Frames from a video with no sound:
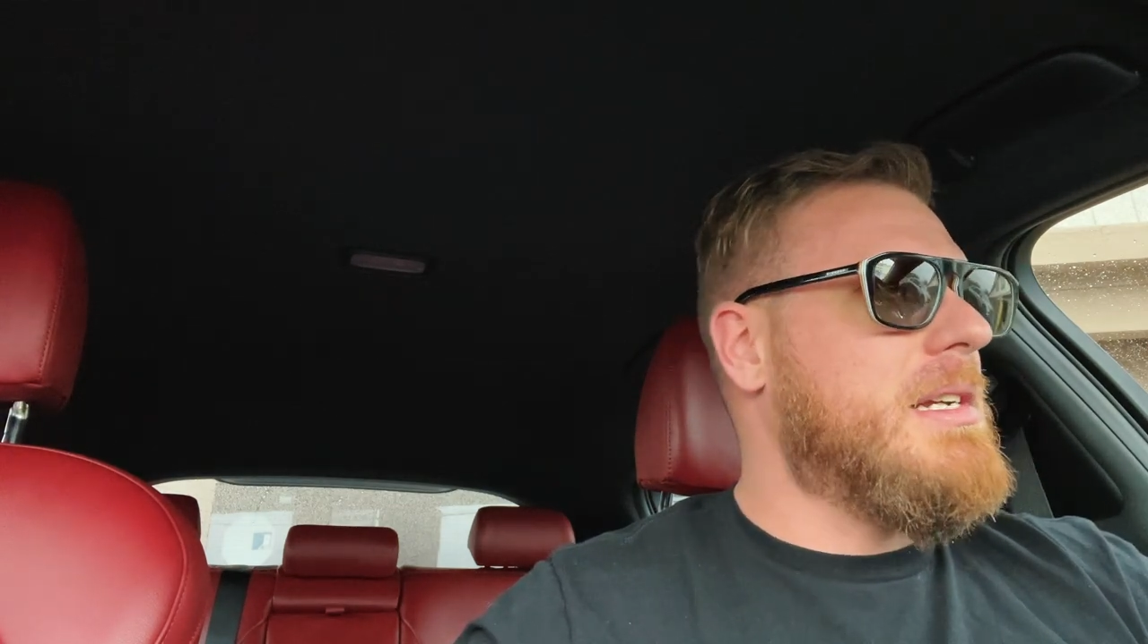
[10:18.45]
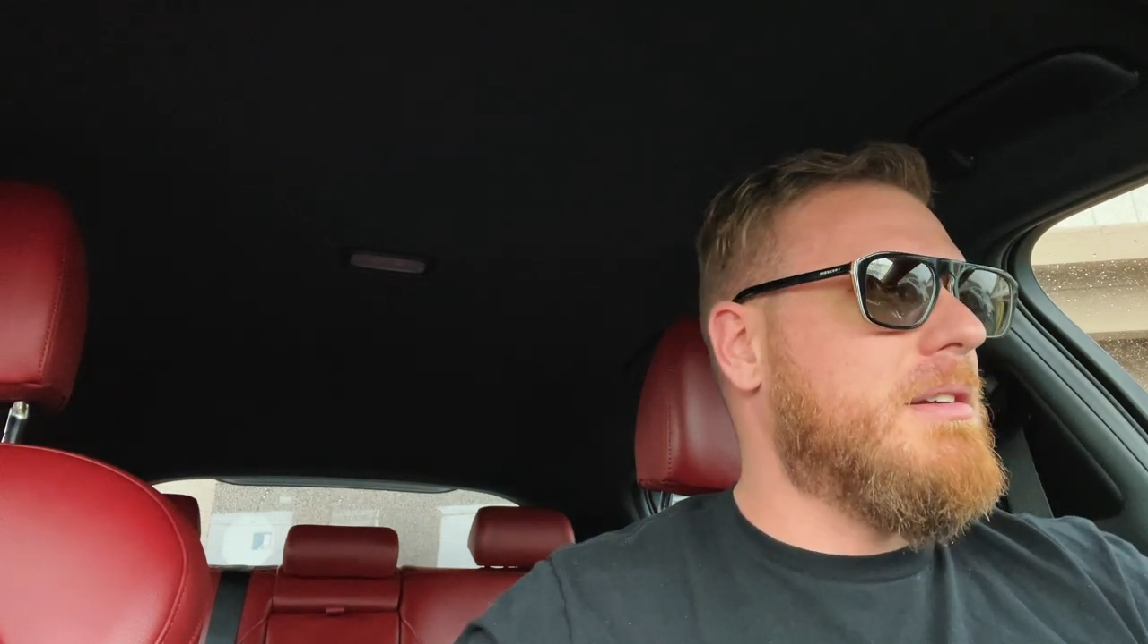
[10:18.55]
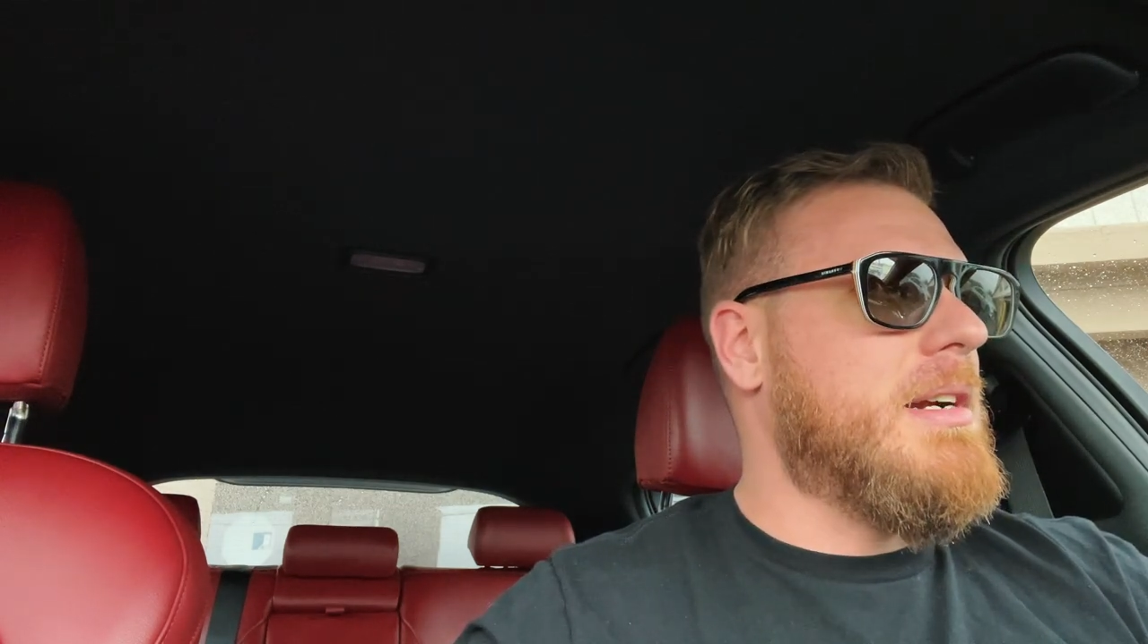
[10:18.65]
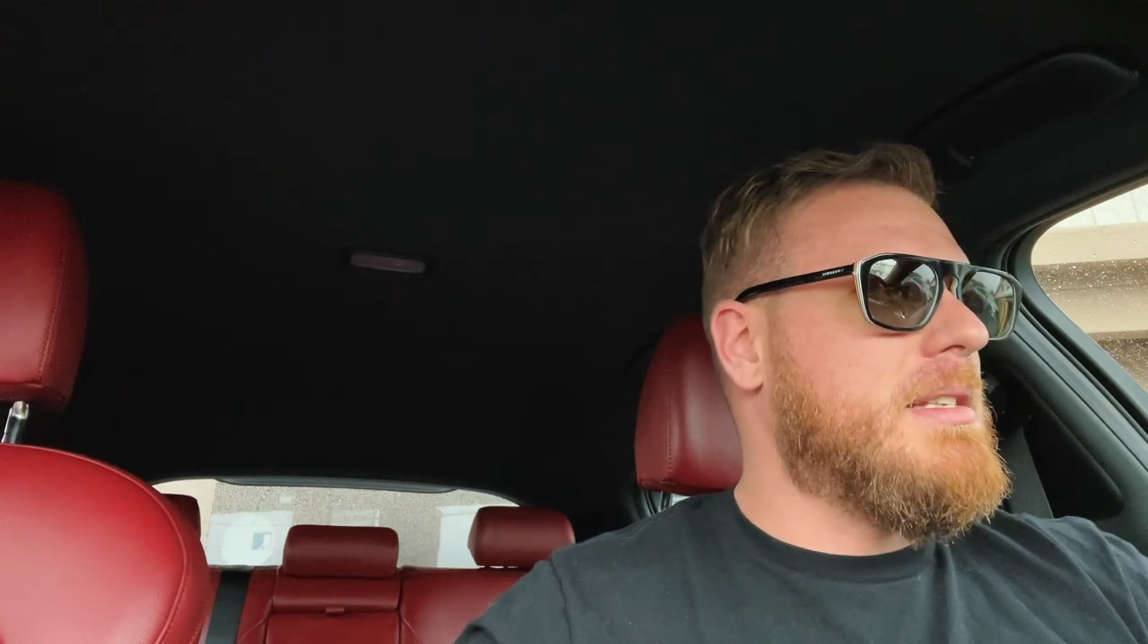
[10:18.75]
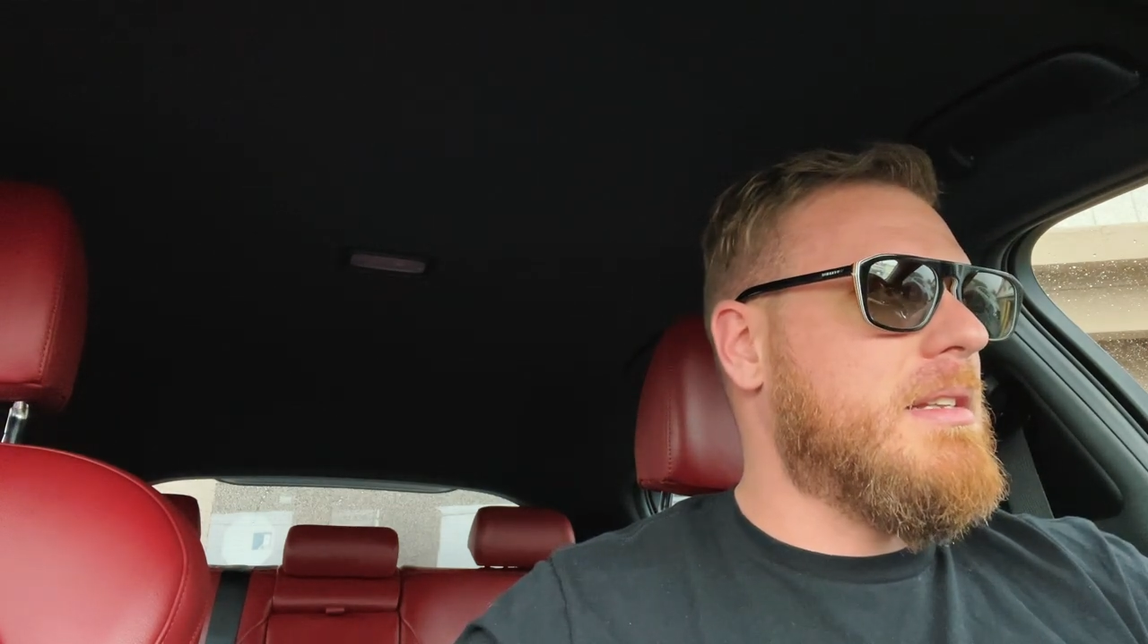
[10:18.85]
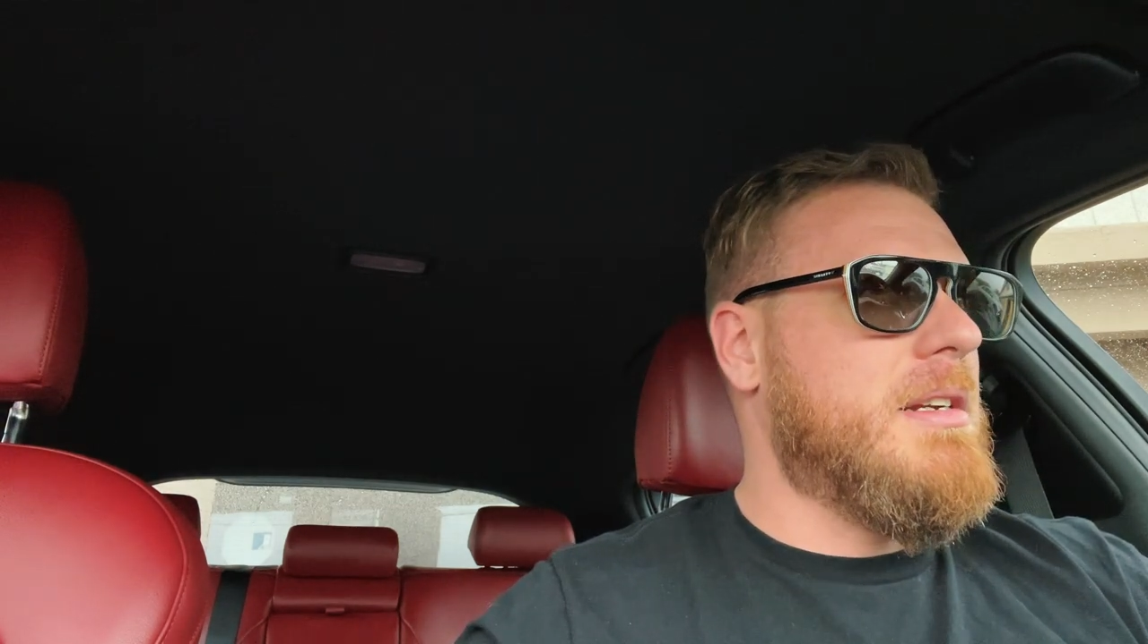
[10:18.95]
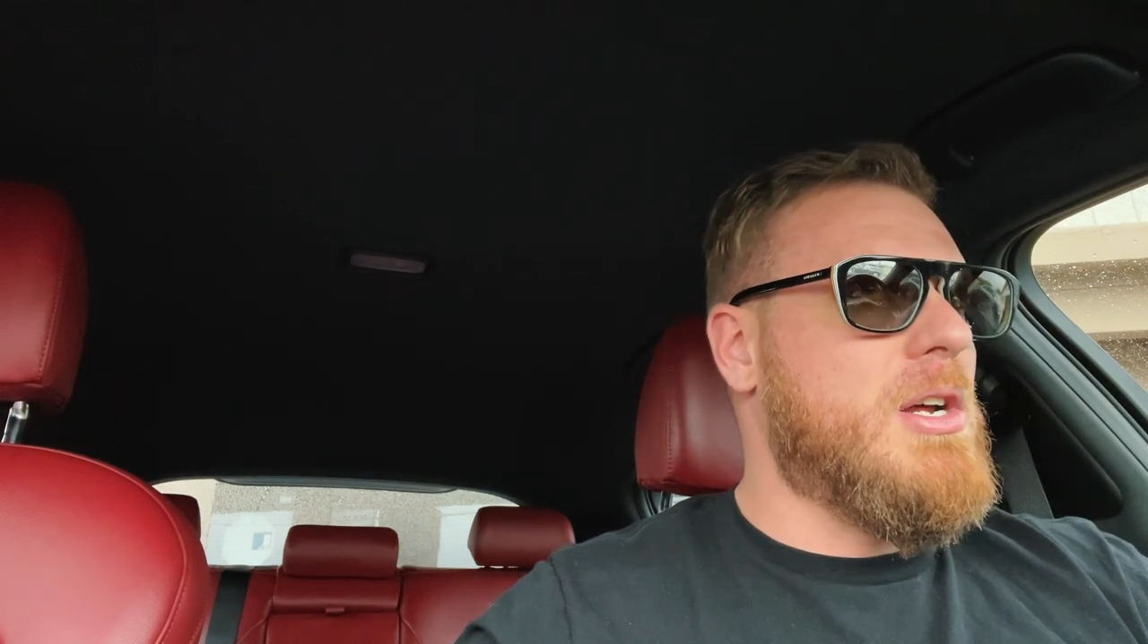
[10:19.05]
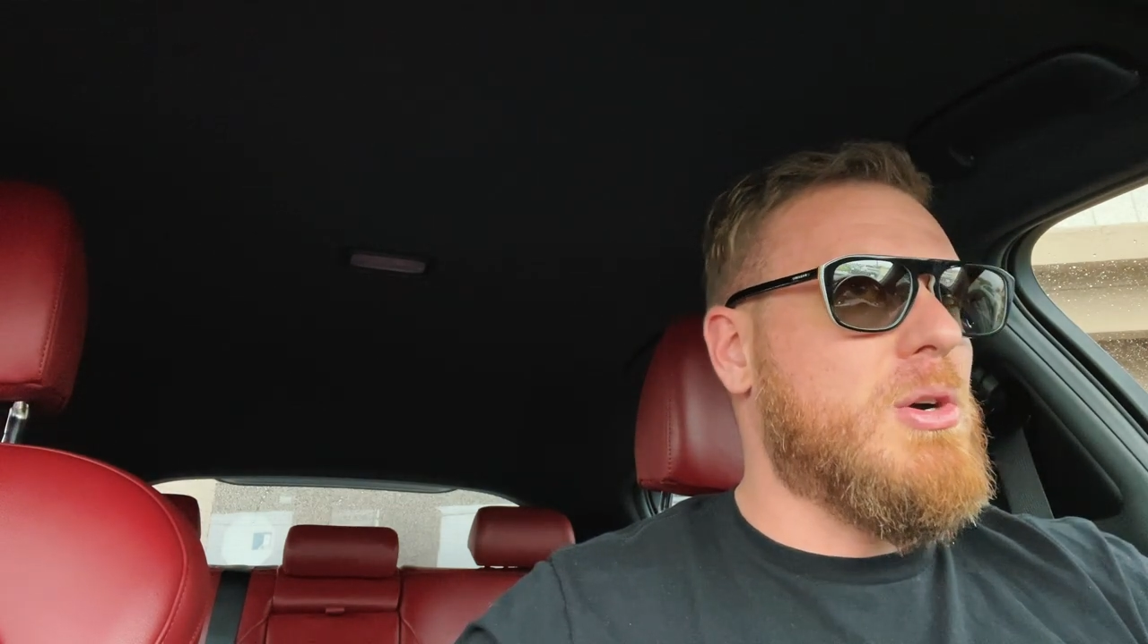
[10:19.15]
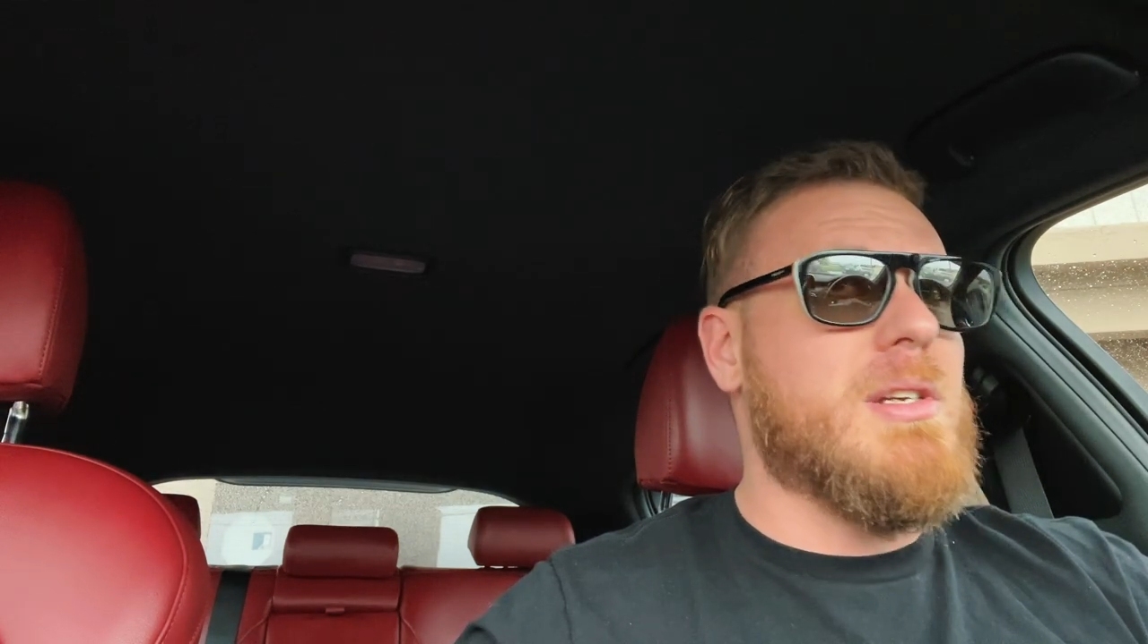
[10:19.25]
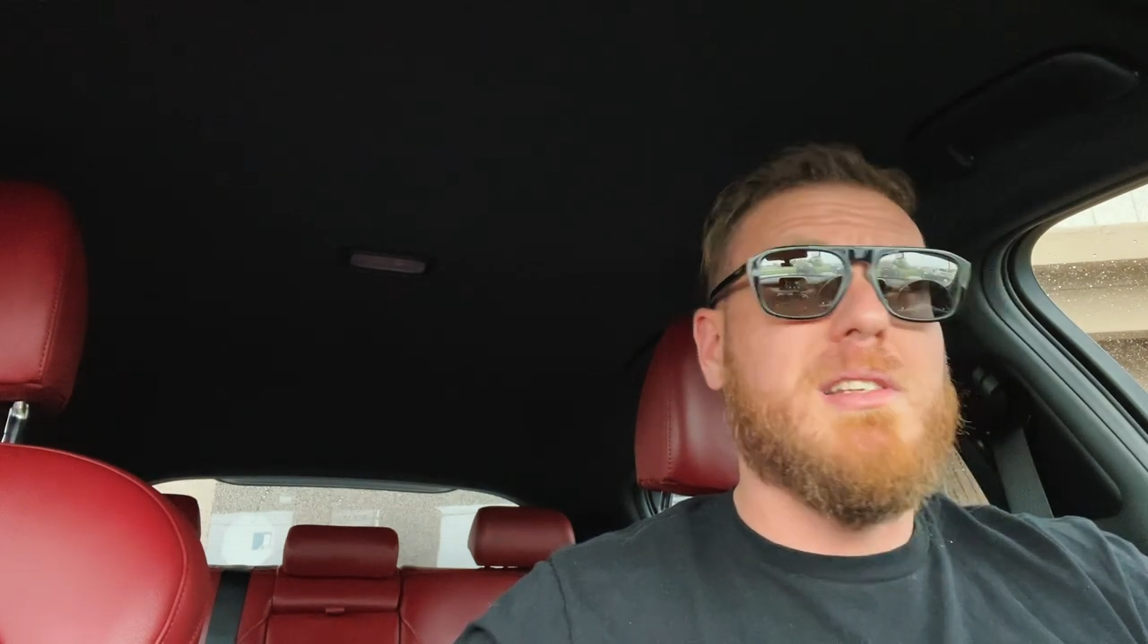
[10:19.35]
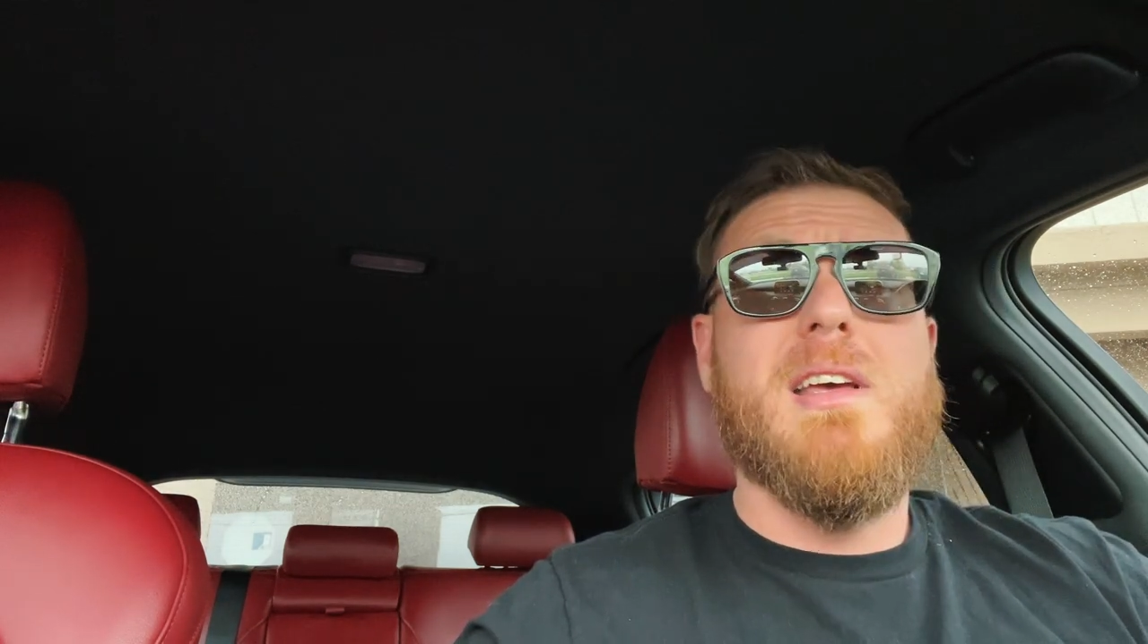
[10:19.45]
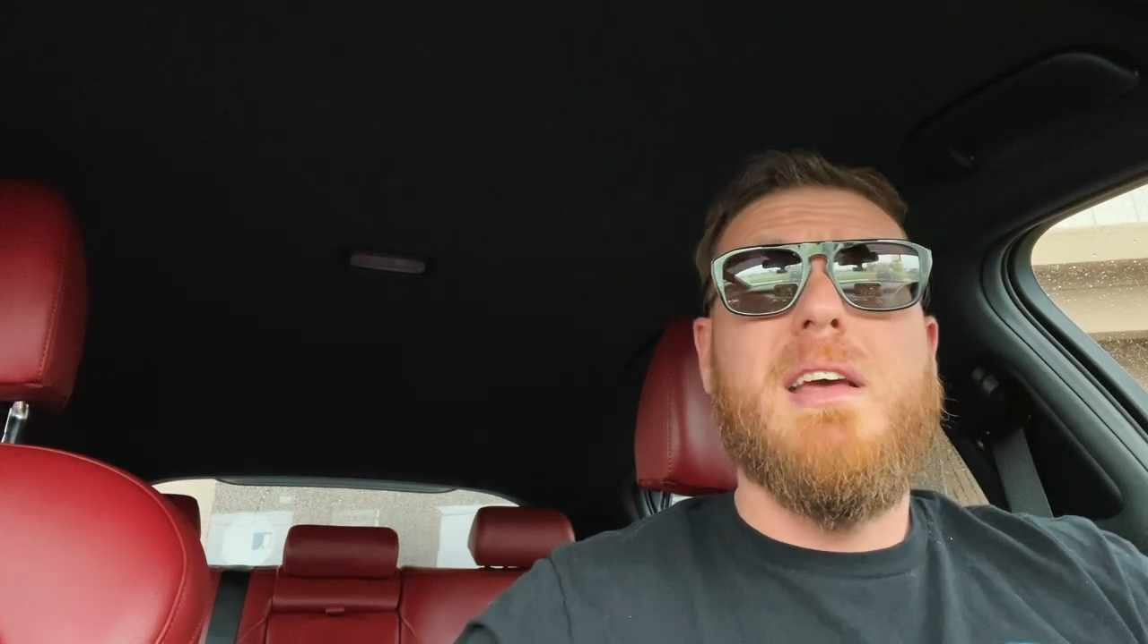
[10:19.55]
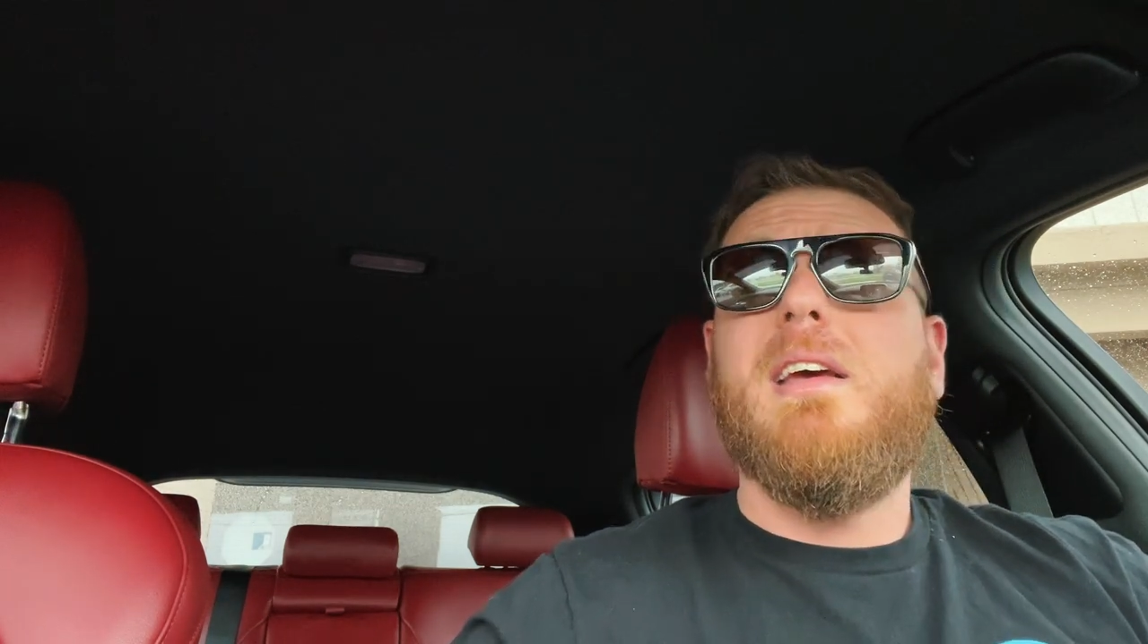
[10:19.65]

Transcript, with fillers: interested to know because